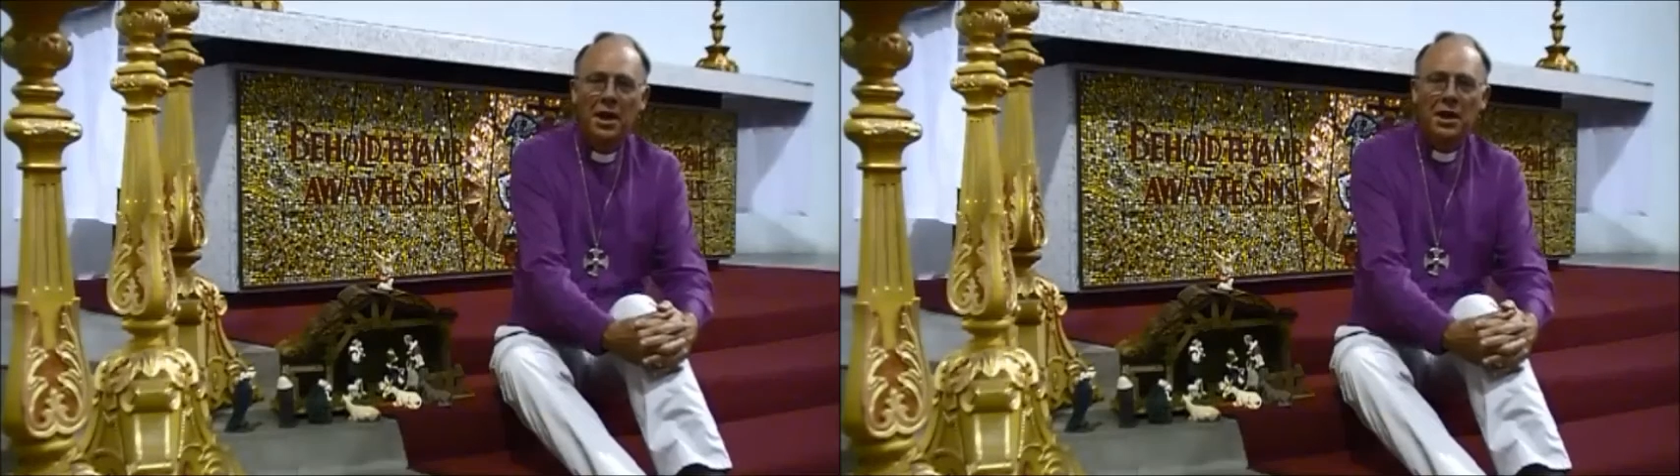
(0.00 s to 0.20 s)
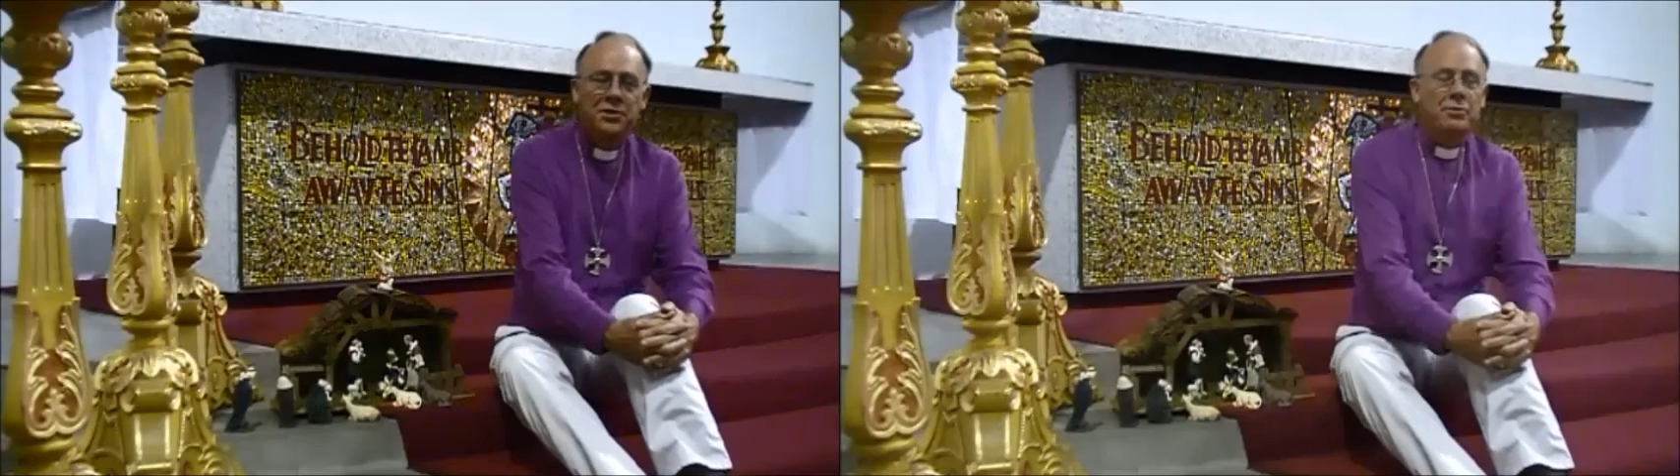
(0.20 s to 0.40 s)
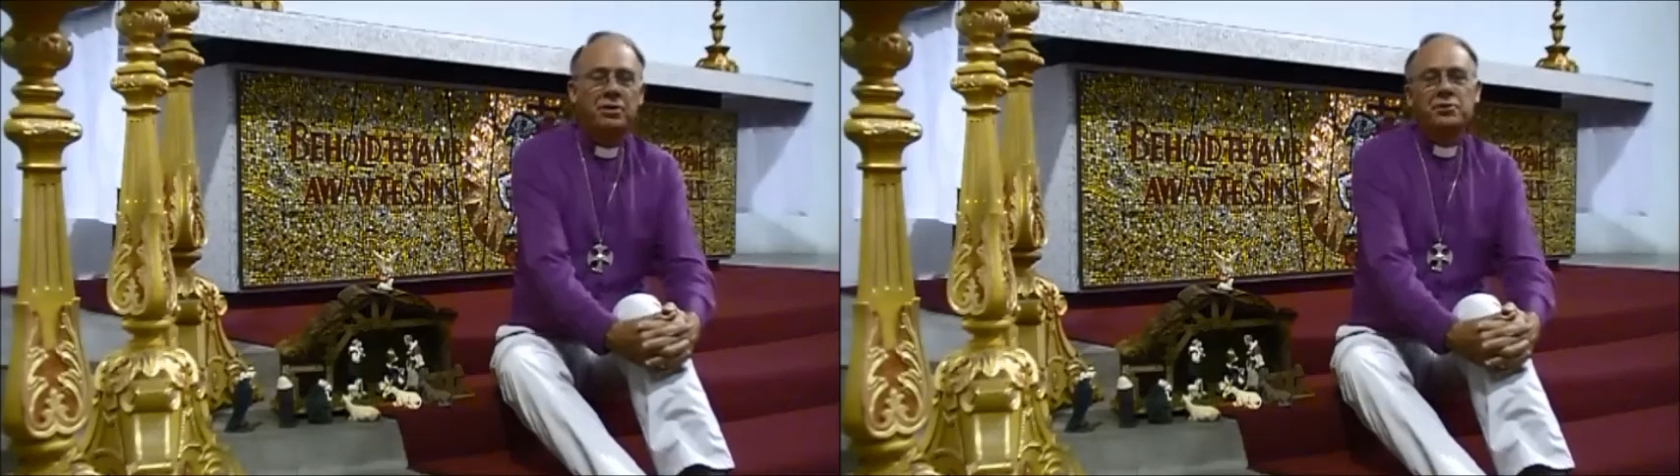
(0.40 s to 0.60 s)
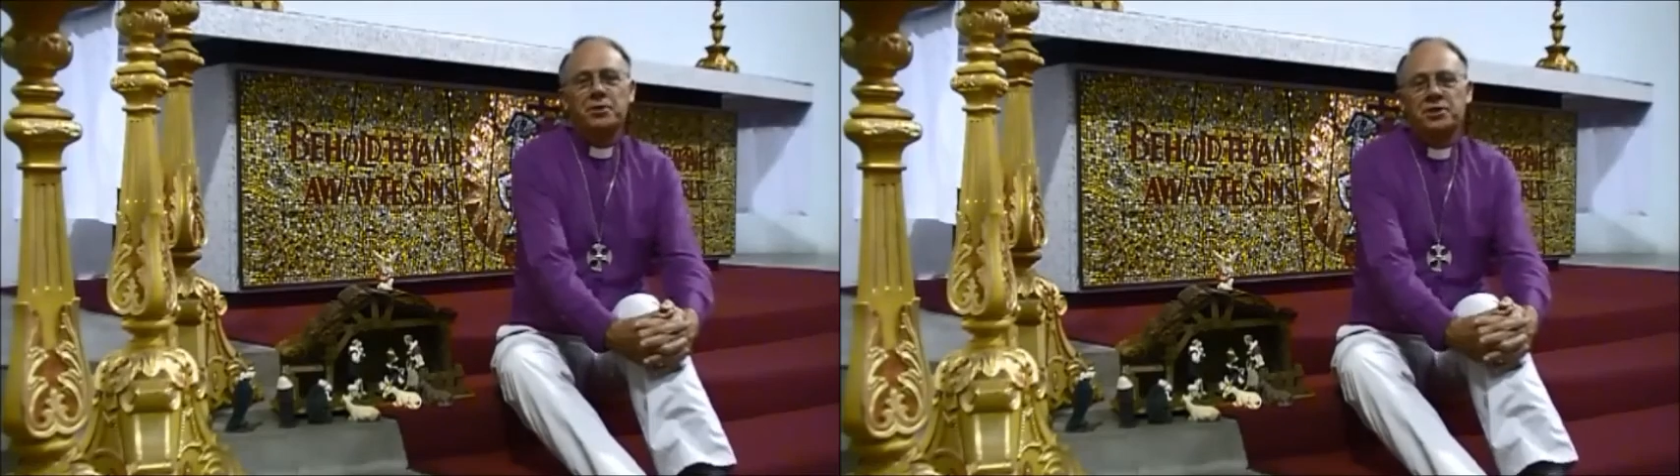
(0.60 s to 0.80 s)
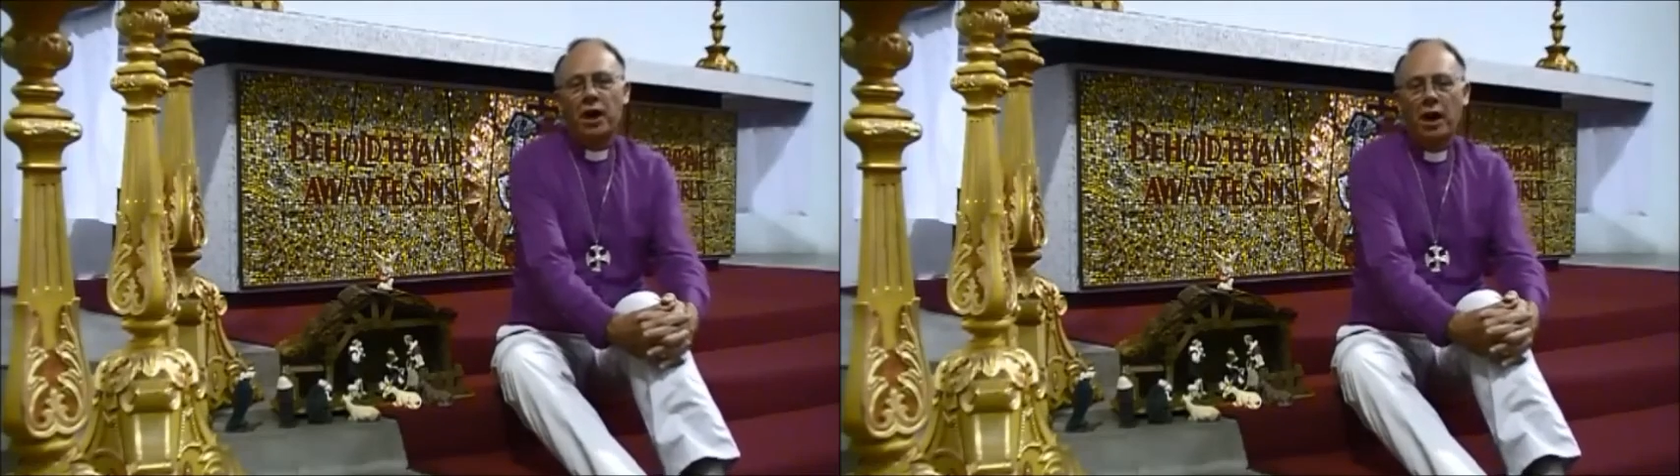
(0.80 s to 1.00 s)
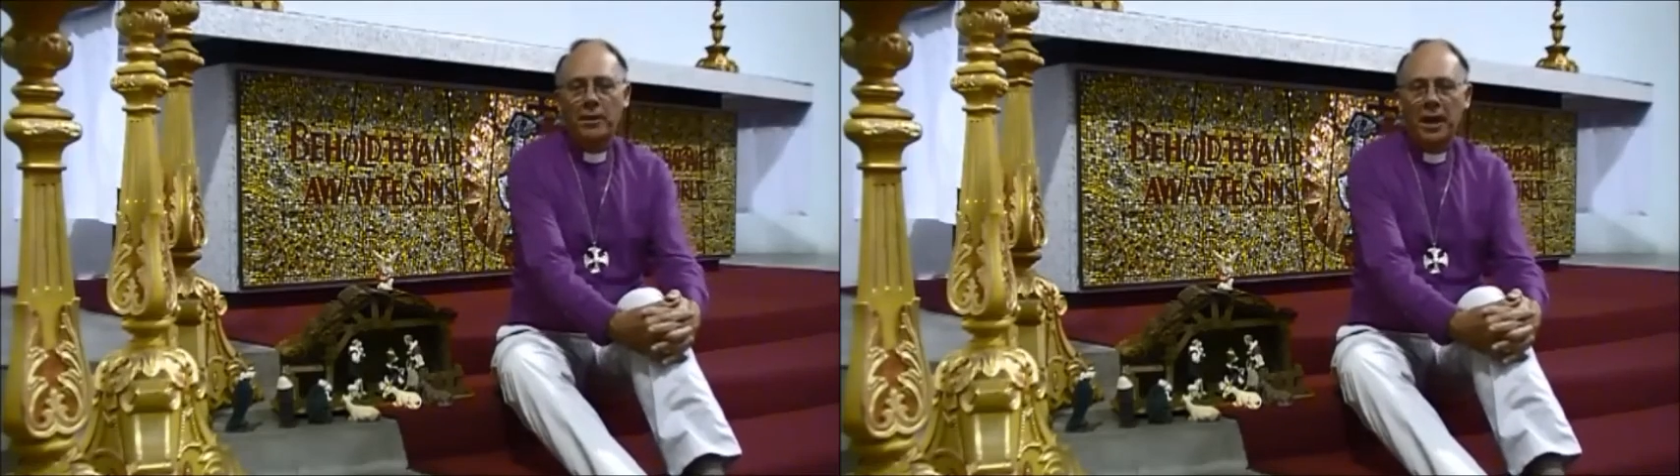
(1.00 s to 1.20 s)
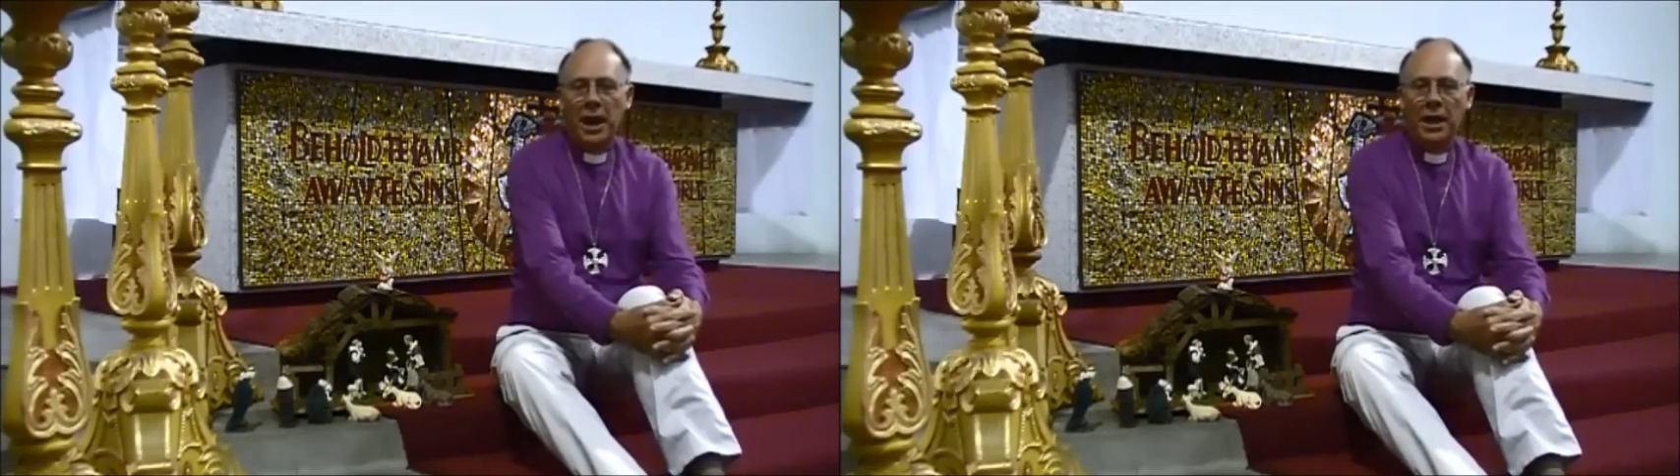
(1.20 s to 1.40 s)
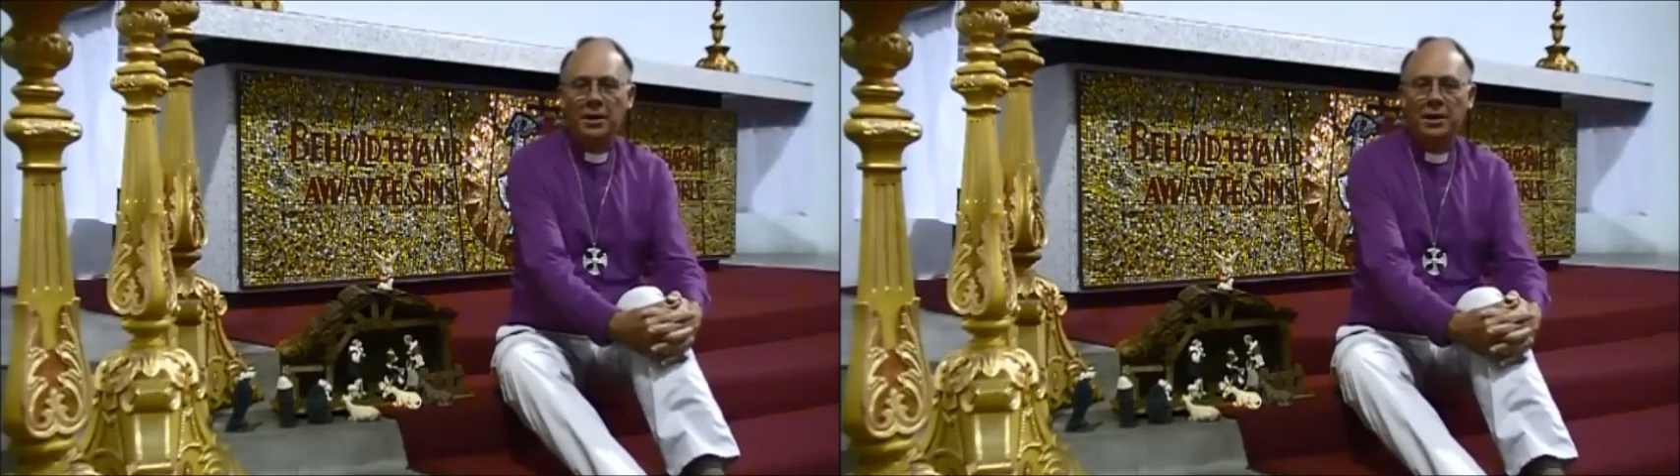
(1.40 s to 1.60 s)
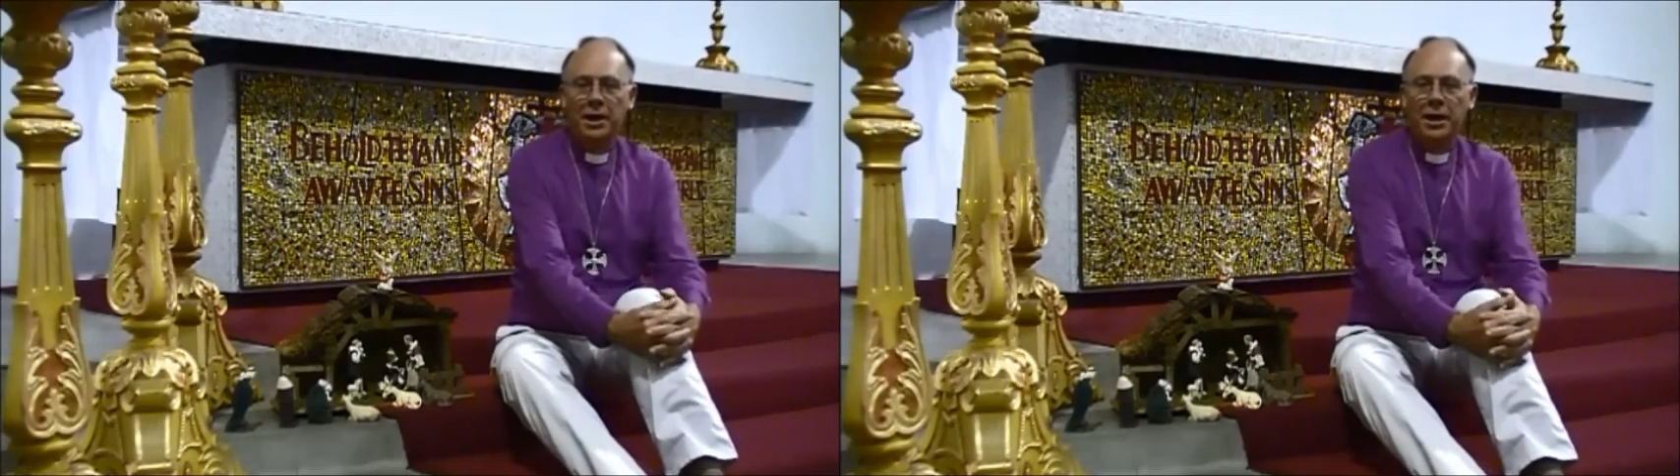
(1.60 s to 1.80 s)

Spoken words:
It's Christmas time again,